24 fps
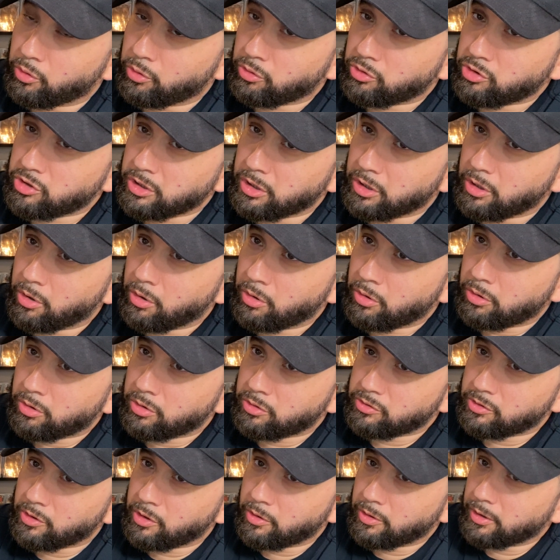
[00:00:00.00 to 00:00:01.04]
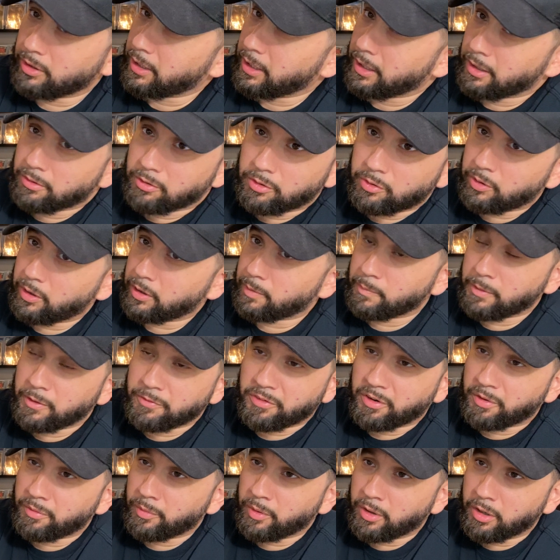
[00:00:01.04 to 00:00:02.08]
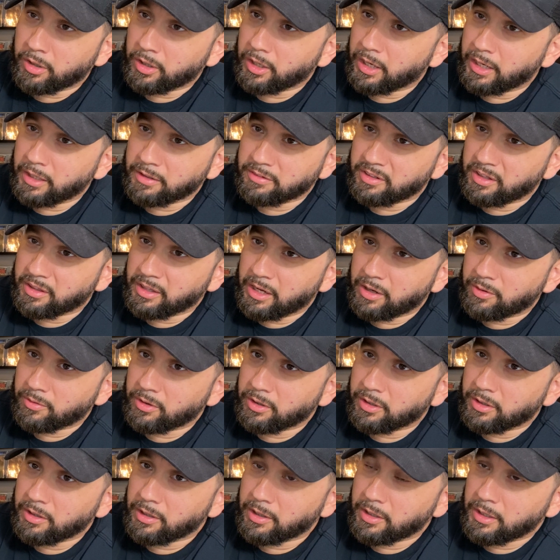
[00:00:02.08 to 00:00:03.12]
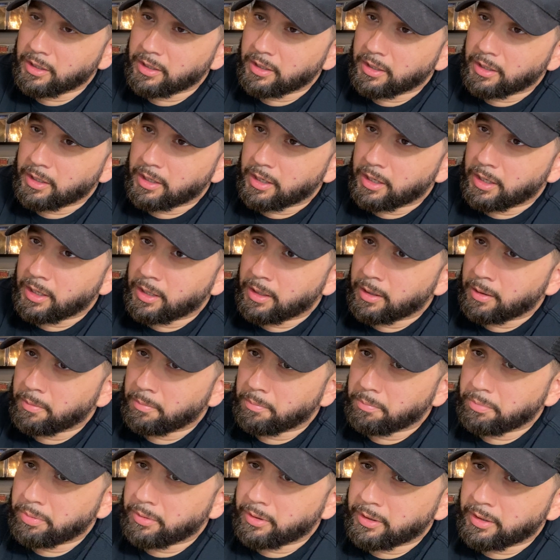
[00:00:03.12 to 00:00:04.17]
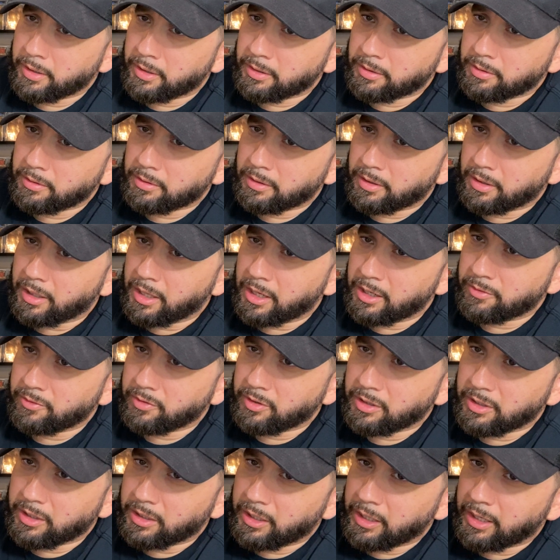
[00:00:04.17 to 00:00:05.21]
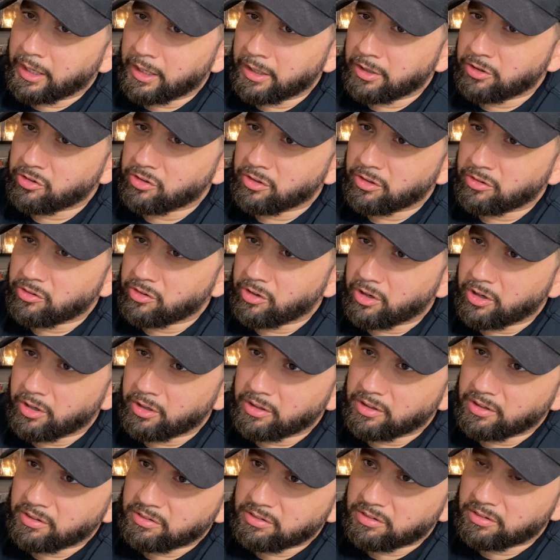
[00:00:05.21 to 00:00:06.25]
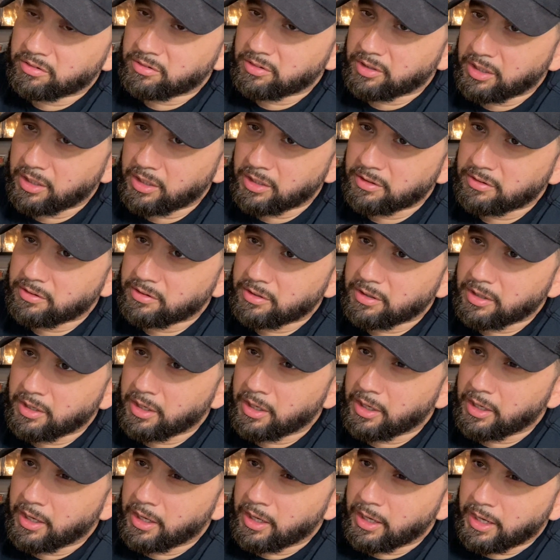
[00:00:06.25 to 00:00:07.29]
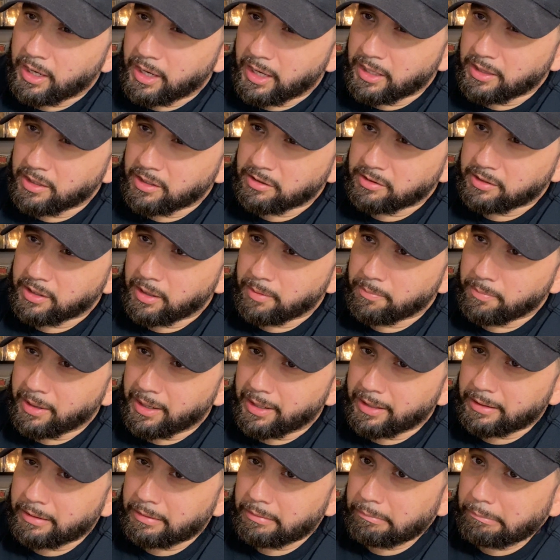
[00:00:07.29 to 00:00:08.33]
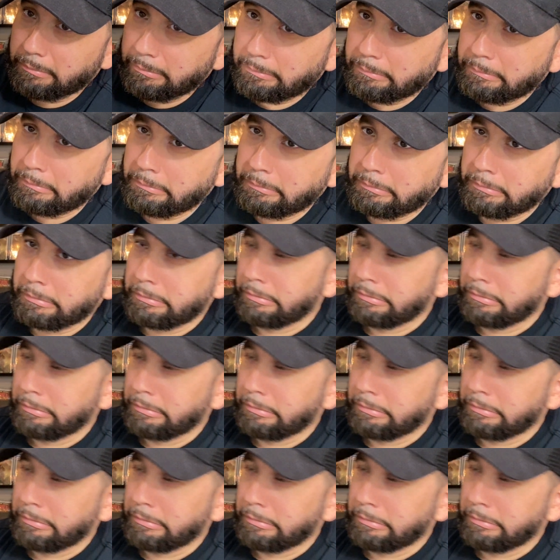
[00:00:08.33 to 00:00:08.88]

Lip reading: She-Hulk. So again, correct me if I'm wrong, guys, on that one, but a lot of indications are this is it, and this came back 8.0.